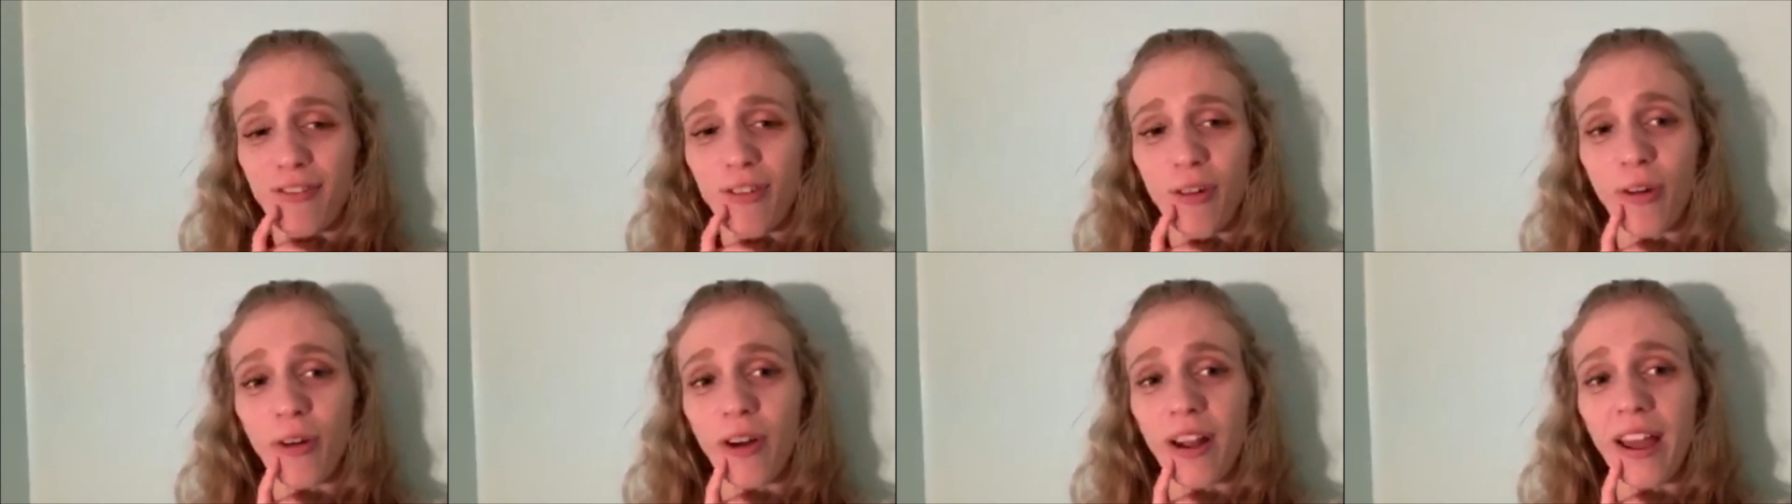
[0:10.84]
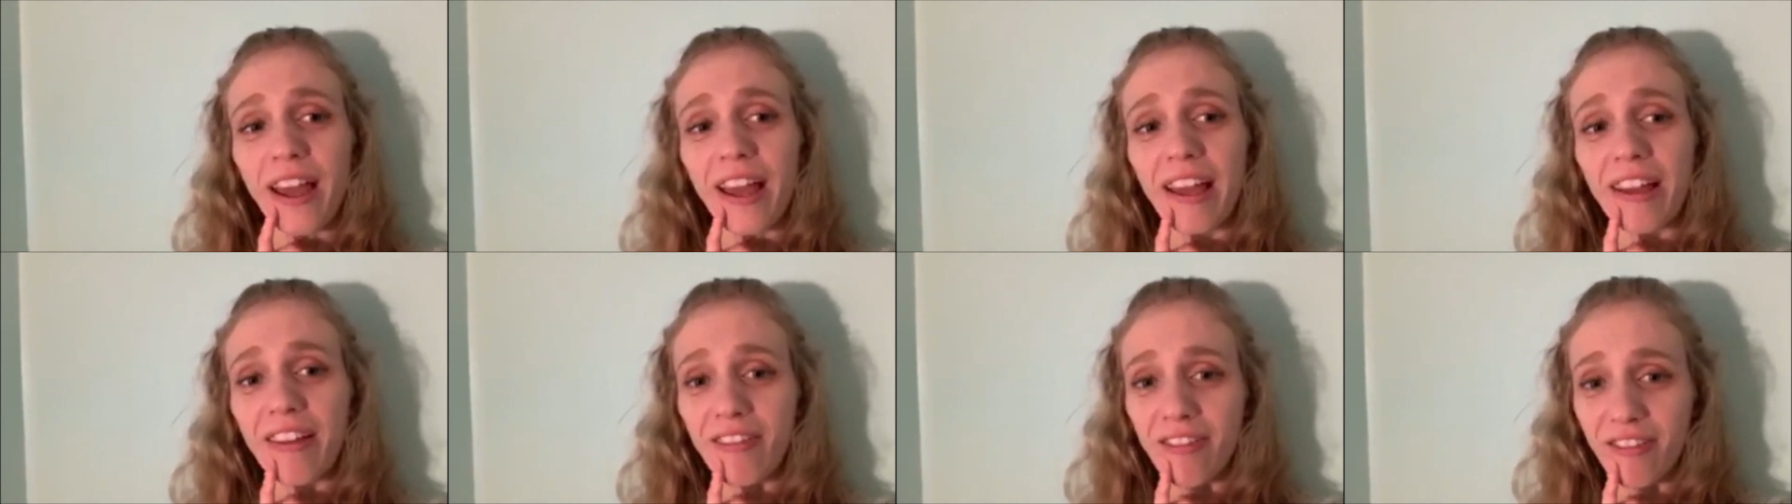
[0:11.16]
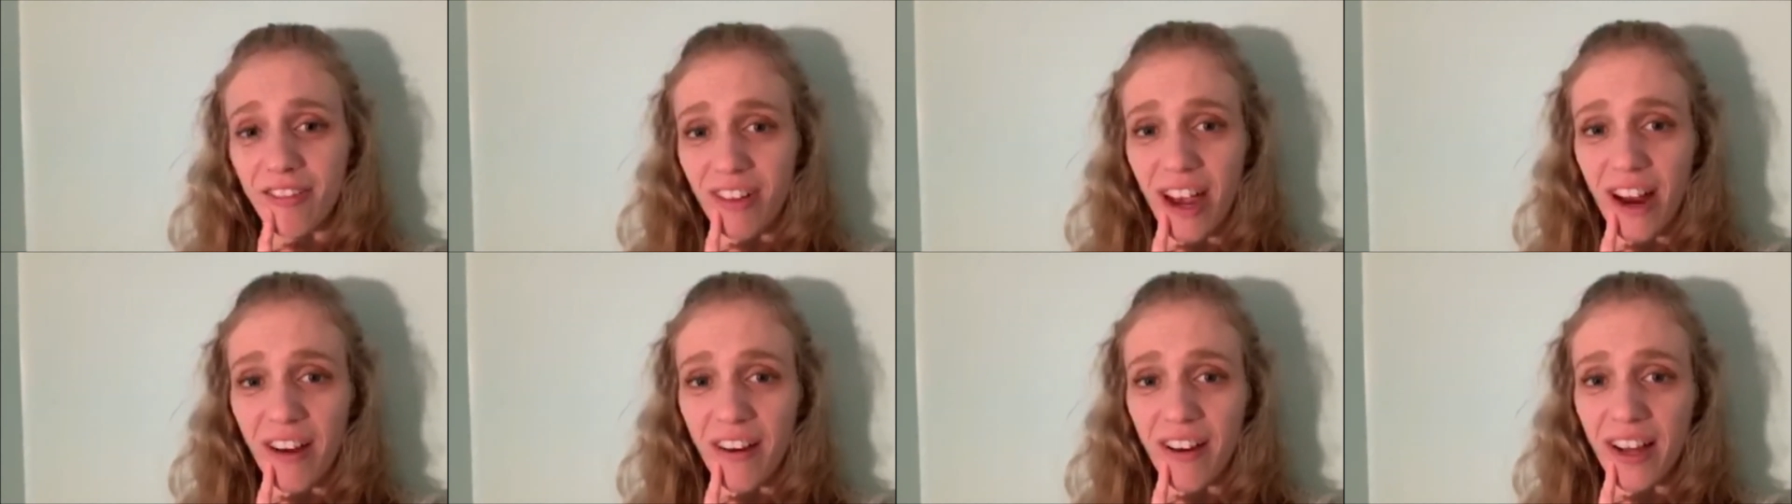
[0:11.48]
for a
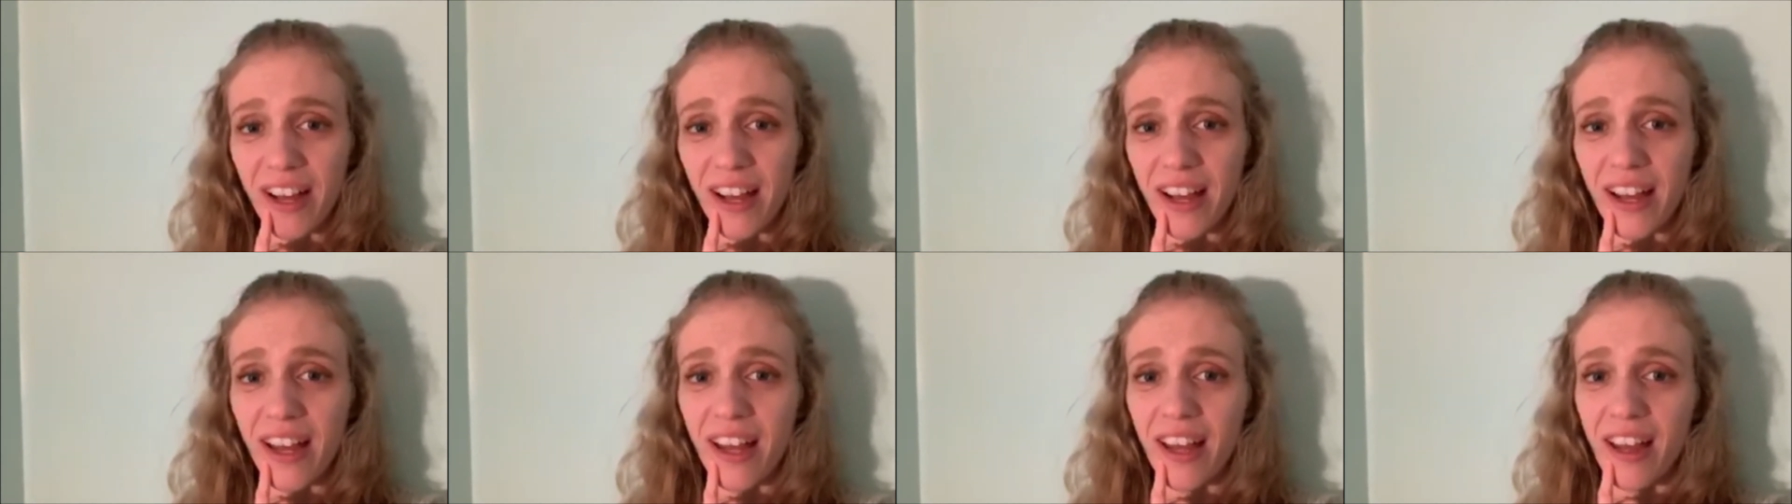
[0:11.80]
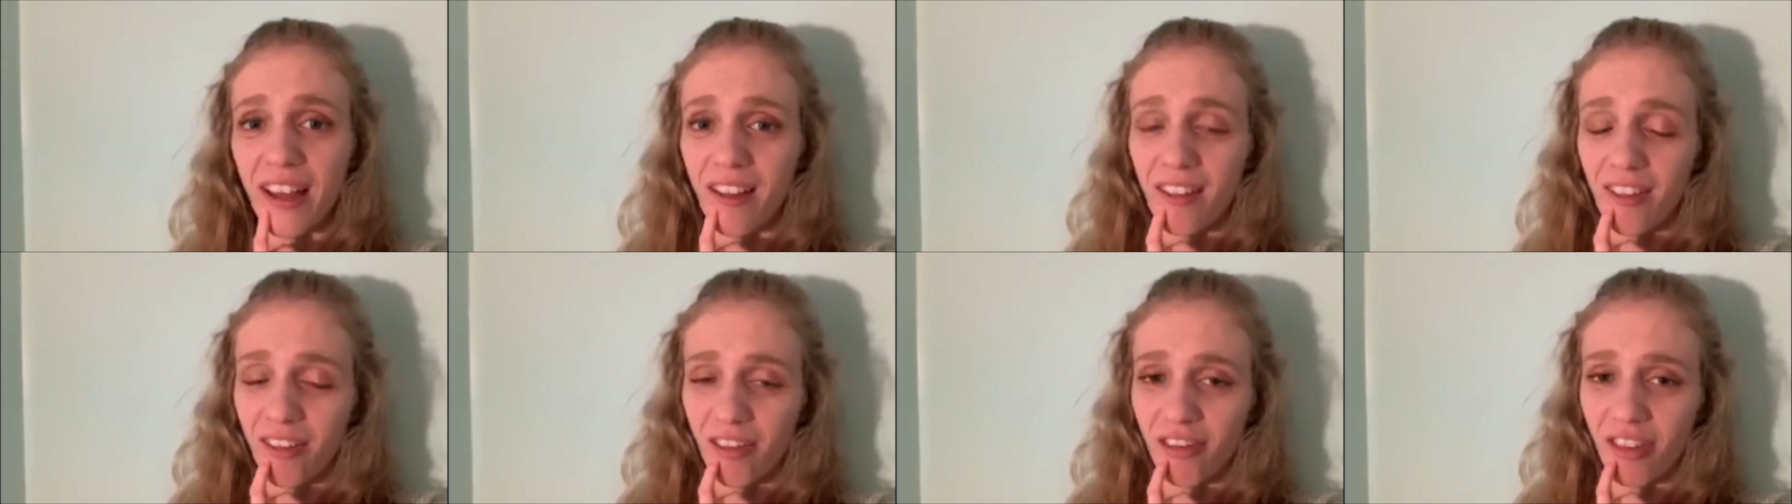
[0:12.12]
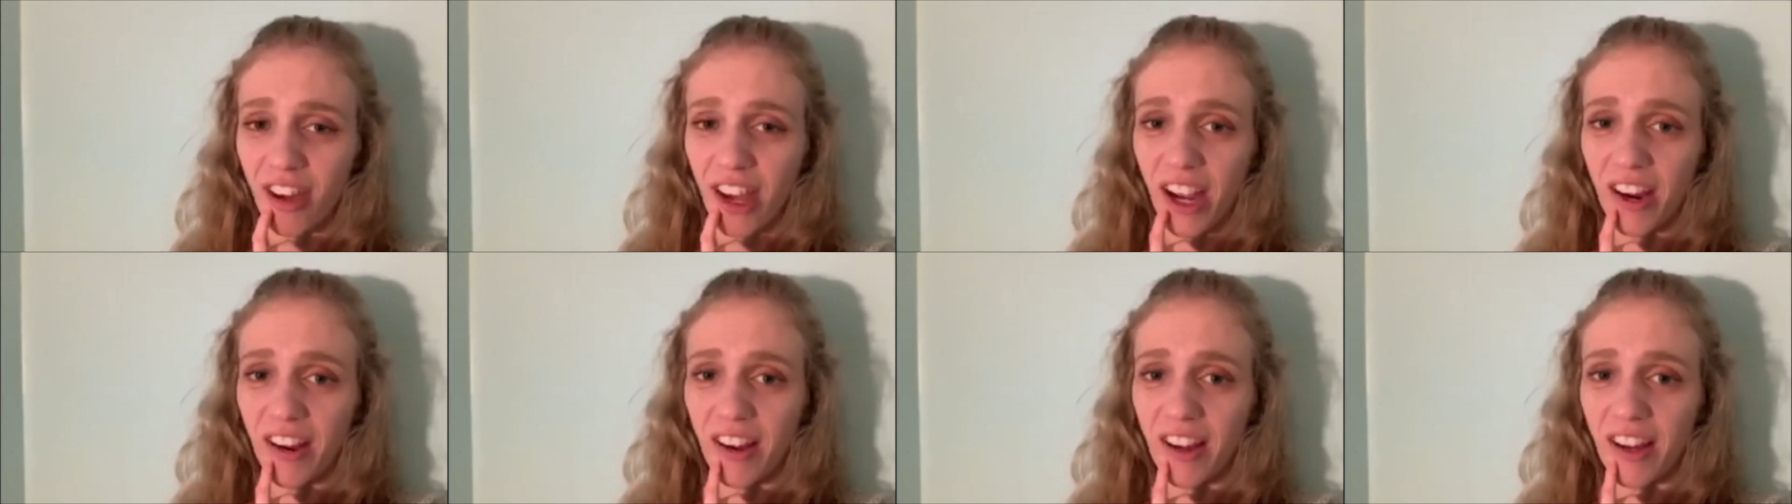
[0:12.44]
very,
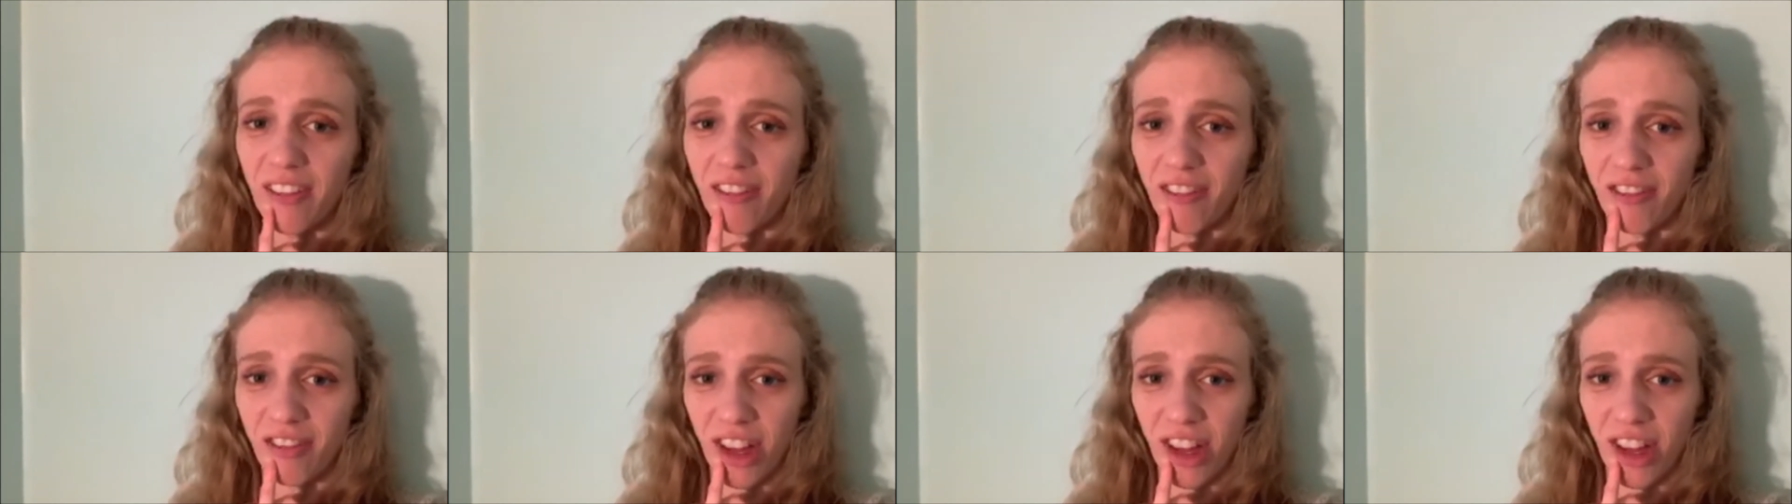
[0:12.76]
very,